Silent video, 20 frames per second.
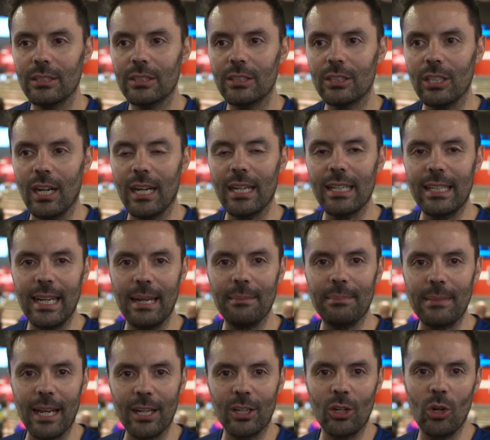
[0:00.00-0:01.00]
try and keep
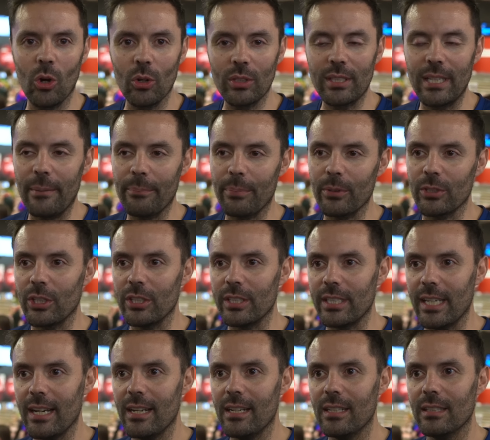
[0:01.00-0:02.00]
that core temperature
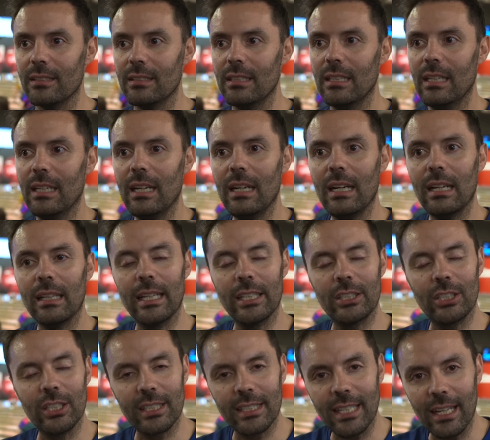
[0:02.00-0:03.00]
down.
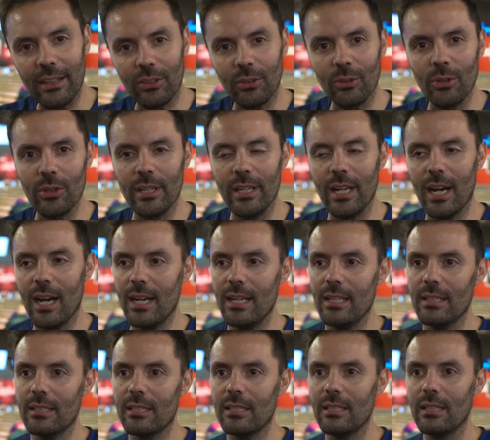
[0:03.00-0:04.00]
Let's just get through the night.
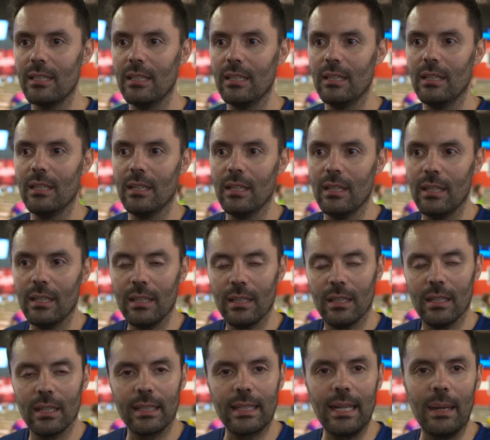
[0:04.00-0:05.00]

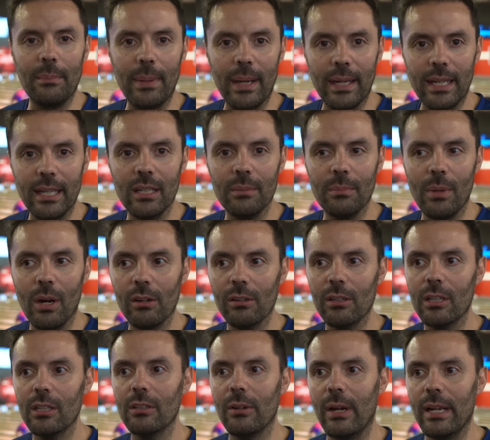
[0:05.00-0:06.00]
Come back in
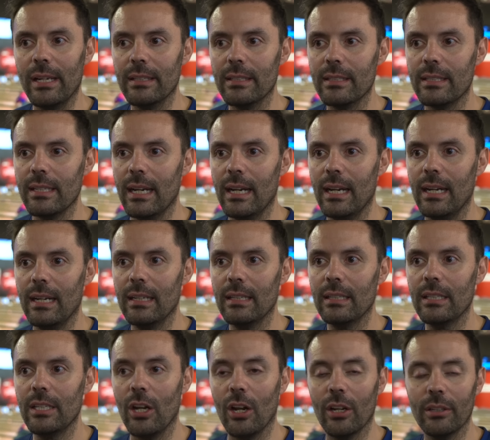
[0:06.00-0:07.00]
tomorrow and,
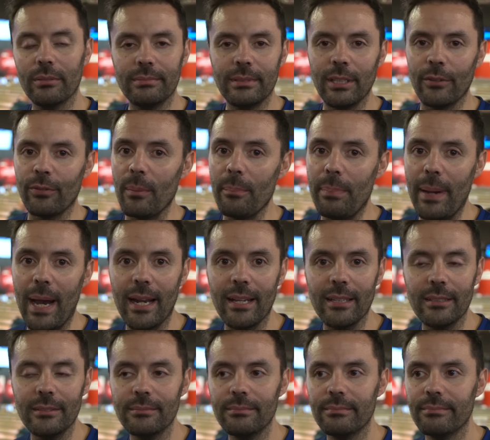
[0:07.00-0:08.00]
different
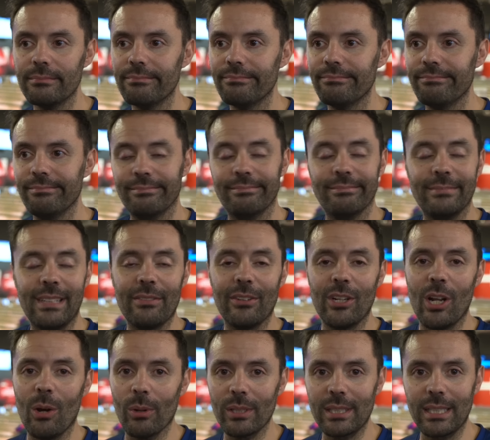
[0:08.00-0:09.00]
pattern. Never
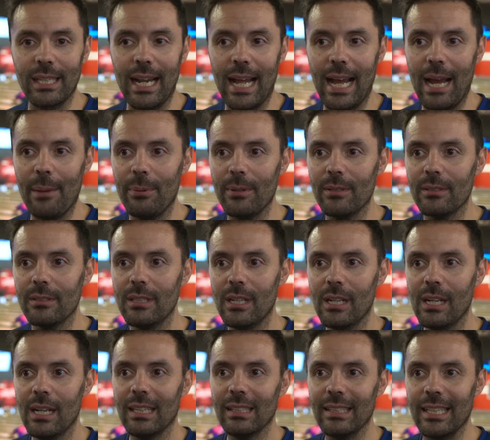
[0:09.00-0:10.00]
know what's going to happen.
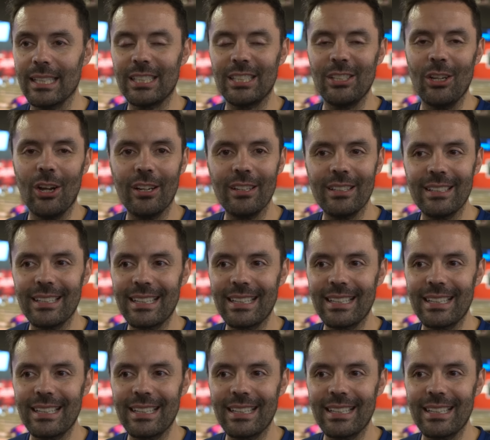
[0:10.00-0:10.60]
Let's not